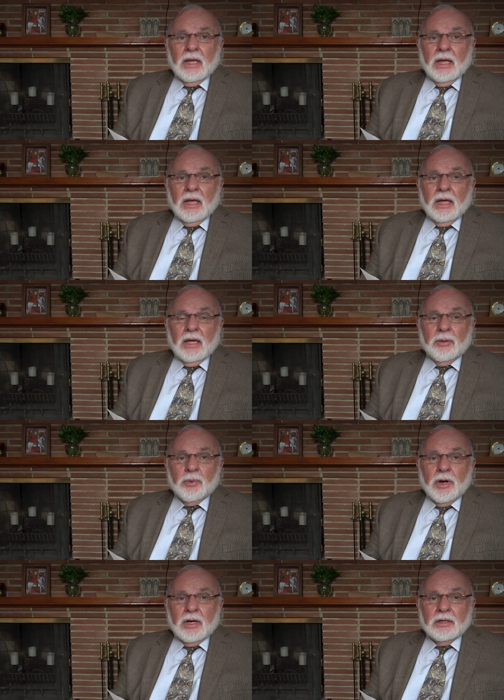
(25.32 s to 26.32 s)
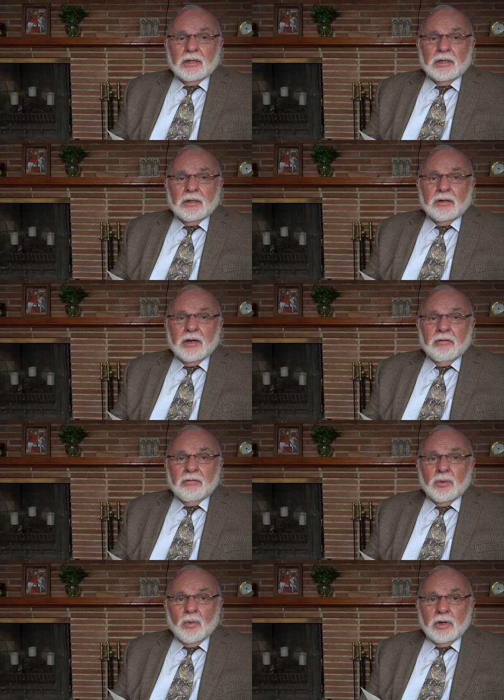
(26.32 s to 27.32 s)
And practically on
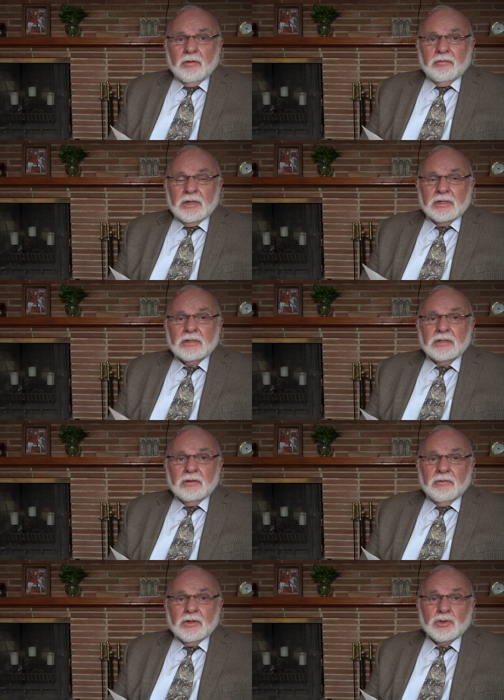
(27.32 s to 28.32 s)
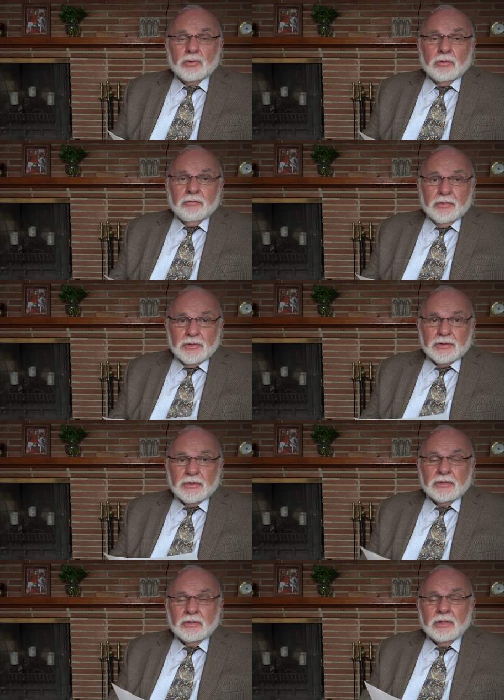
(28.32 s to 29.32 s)
every one of these individual
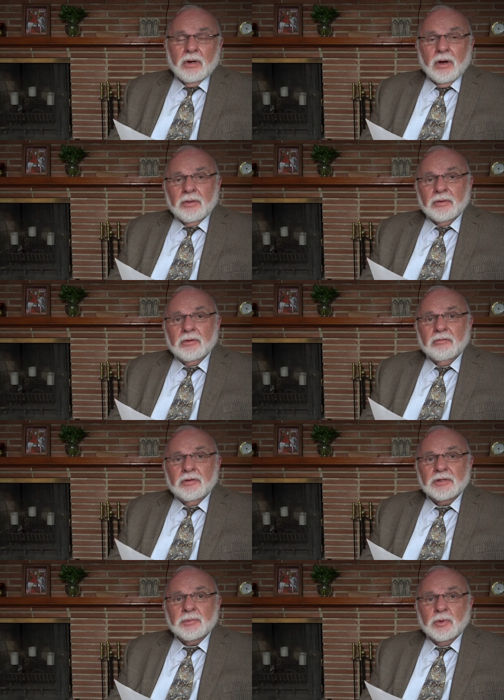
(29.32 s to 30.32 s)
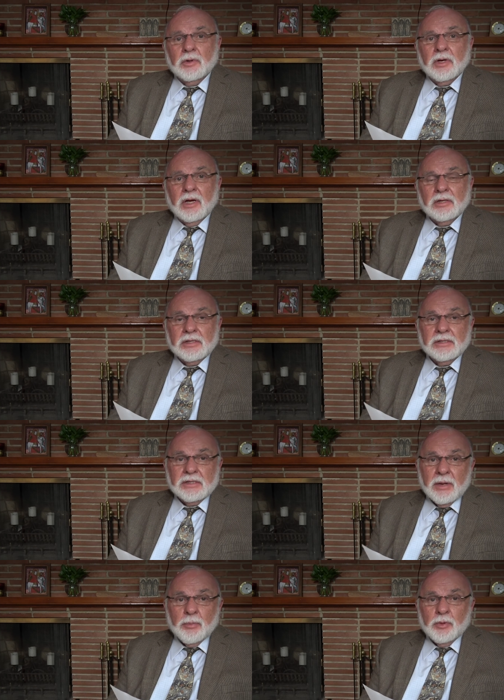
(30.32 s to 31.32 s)
verses, the author of this book has a
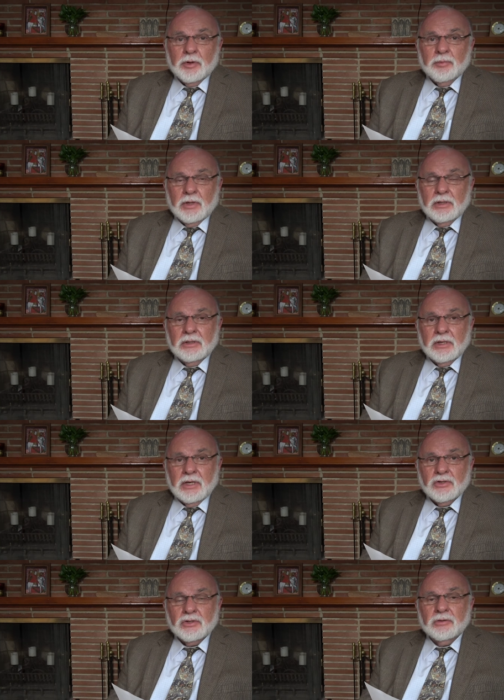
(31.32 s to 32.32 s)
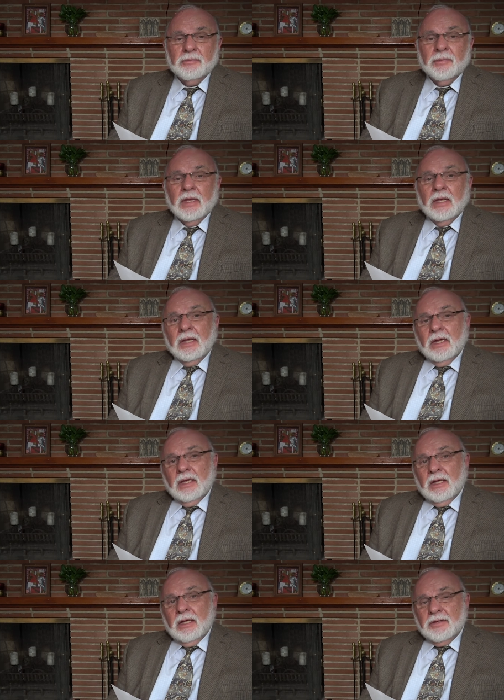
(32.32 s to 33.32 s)
separate meditation.
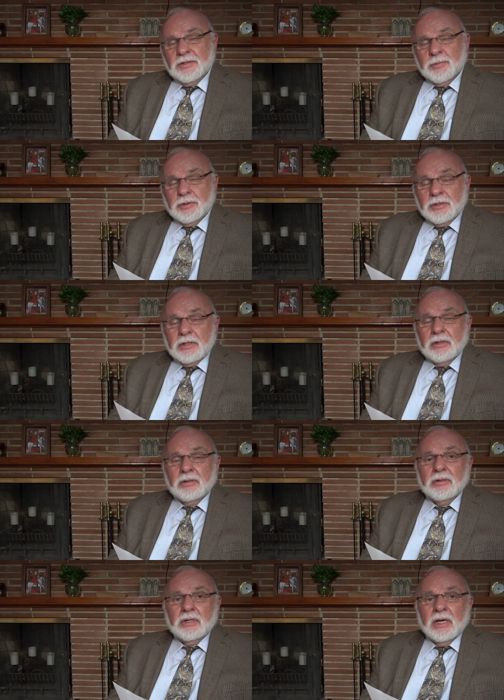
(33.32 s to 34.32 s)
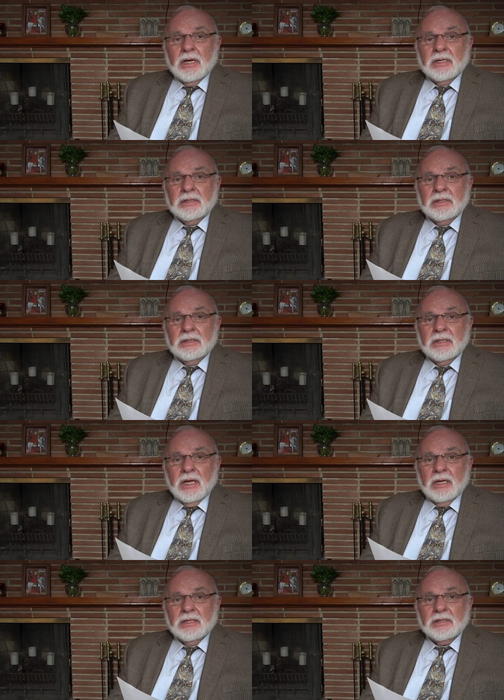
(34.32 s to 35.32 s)
In this particular case, he
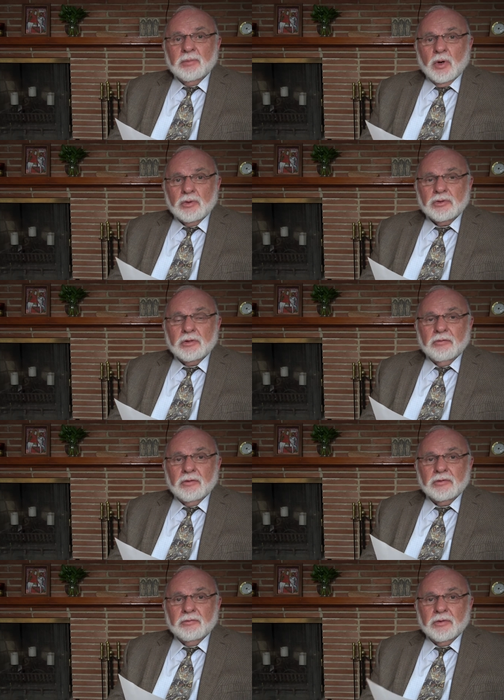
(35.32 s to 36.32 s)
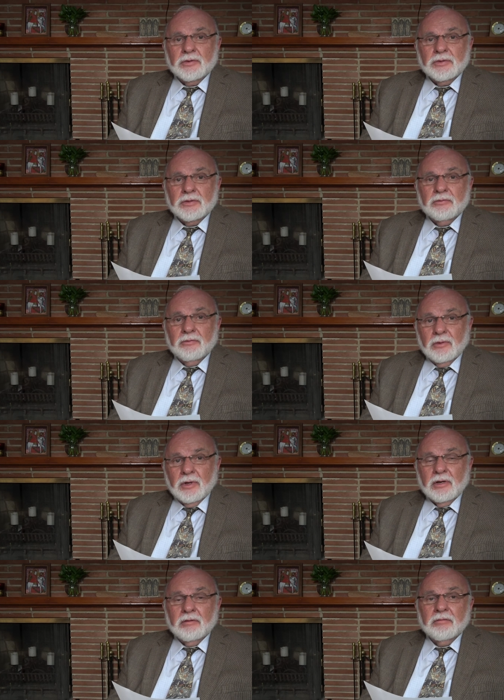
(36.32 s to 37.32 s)
takes most of those verses,
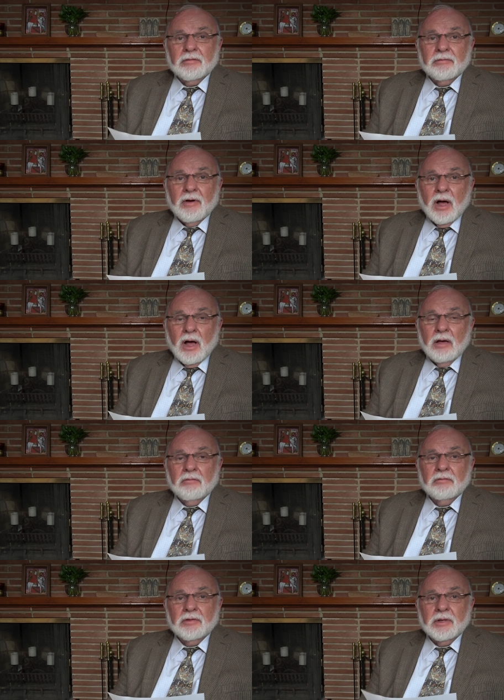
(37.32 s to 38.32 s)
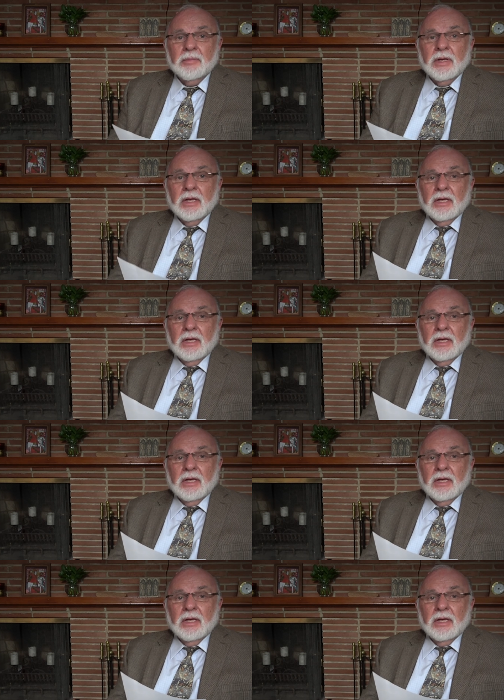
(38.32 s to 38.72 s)
four out of the five of them,